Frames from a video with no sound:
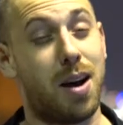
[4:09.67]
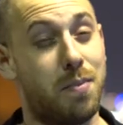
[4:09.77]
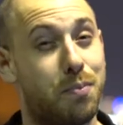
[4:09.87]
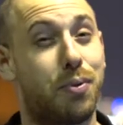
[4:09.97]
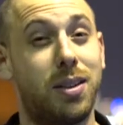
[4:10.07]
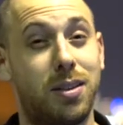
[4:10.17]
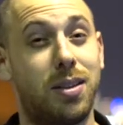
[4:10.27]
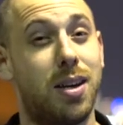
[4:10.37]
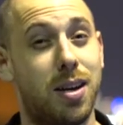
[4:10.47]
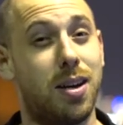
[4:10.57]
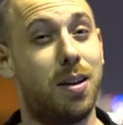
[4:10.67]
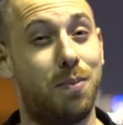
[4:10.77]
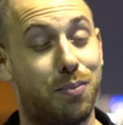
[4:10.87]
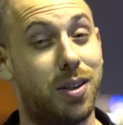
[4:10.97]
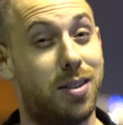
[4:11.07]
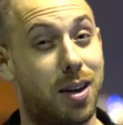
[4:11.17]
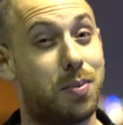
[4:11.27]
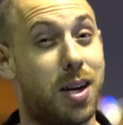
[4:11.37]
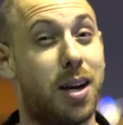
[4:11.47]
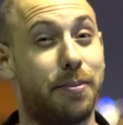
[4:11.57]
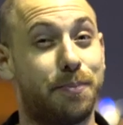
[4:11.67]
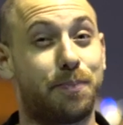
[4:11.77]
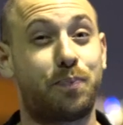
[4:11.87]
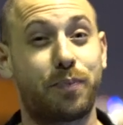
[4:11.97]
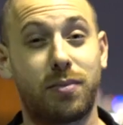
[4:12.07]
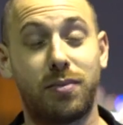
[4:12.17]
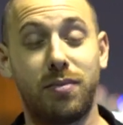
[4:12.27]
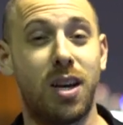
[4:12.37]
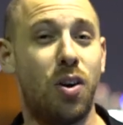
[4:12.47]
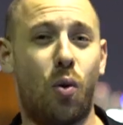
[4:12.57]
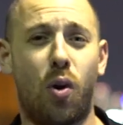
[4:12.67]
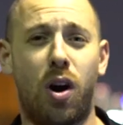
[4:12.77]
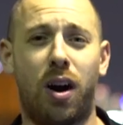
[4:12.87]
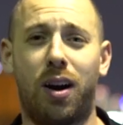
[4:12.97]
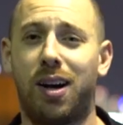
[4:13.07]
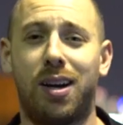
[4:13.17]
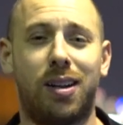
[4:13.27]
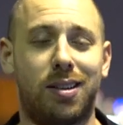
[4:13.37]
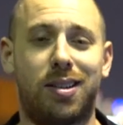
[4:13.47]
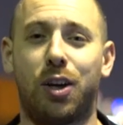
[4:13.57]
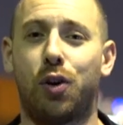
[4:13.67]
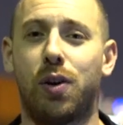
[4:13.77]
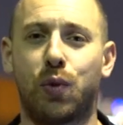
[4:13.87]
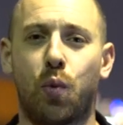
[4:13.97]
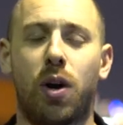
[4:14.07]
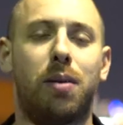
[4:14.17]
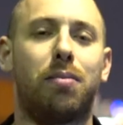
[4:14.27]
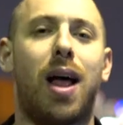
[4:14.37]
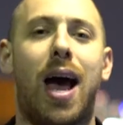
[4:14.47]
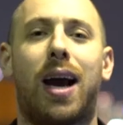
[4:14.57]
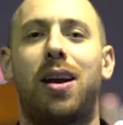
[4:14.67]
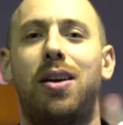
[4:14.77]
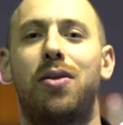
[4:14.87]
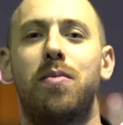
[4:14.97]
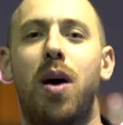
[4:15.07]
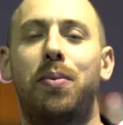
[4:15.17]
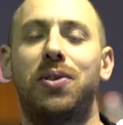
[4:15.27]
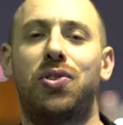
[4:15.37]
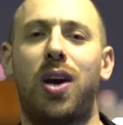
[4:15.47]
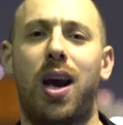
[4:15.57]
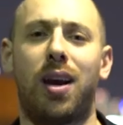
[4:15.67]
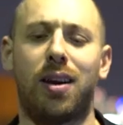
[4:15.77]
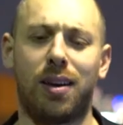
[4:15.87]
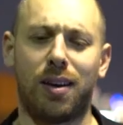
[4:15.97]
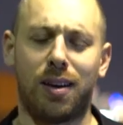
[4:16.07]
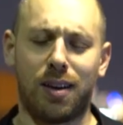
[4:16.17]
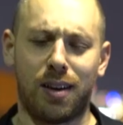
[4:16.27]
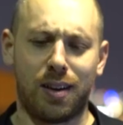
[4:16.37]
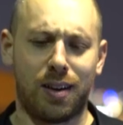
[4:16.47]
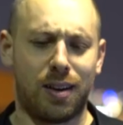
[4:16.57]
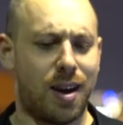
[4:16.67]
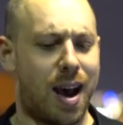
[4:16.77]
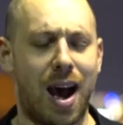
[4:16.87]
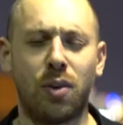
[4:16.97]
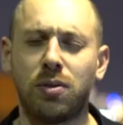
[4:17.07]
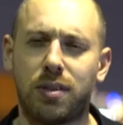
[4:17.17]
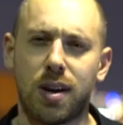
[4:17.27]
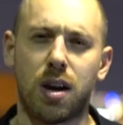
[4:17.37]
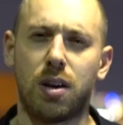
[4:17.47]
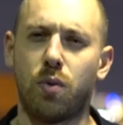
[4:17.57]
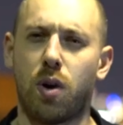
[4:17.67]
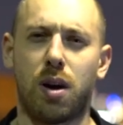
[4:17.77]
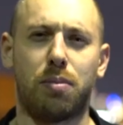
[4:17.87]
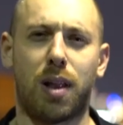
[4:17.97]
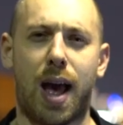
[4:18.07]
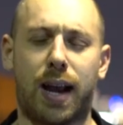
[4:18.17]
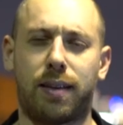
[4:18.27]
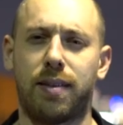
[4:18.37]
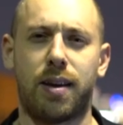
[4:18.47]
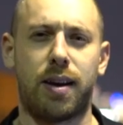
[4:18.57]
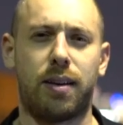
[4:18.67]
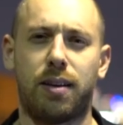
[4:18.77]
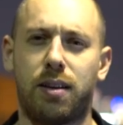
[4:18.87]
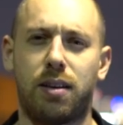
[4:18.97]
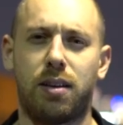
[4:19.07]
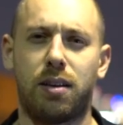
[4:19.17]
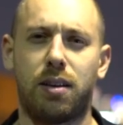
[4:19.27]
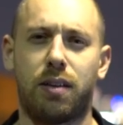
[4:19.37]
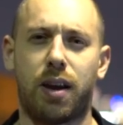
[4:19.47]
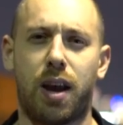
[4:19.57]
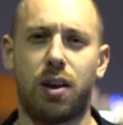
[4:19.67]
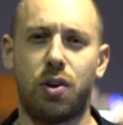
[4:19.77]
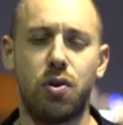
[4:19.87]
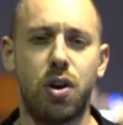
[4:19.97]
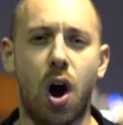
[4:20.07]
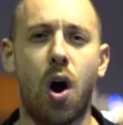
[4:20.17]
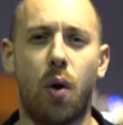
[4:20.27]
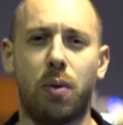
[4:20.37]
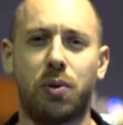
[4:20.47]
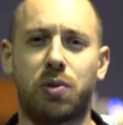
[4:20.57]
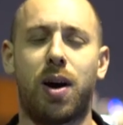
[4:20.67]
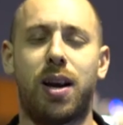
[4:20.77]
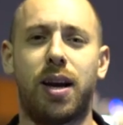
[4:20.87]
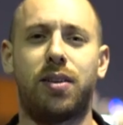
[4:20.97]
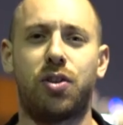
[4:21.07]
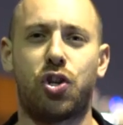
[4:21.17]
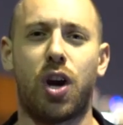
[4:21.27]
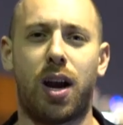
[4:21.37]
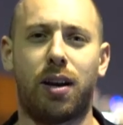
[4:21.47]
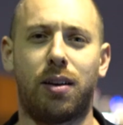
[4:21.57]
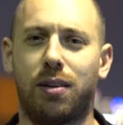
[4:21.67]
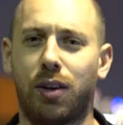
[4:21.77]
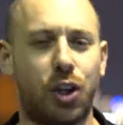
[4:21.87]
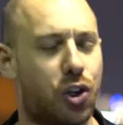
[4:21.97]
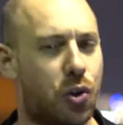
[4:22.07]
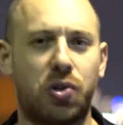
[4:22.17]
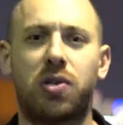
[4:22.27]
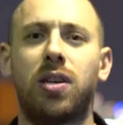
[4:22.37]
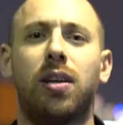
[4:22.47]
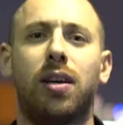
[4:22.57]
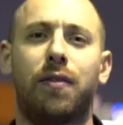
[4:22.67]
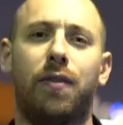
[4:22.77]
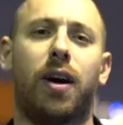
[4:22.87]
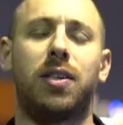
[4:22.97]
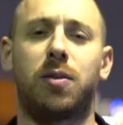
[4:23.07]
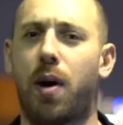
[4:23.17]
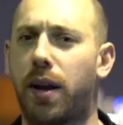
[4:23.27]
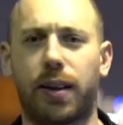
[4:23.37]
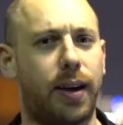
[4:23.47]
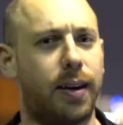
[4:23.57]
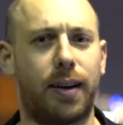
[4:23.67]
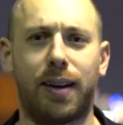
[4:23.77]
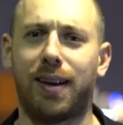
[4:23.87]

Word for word: I'm pretty upset. Or let's say the girl's wearing black and you come up and say, how dare you wear black tonight? Okay, you know it was my night to shine. Look at you stealing the fucking spotlight.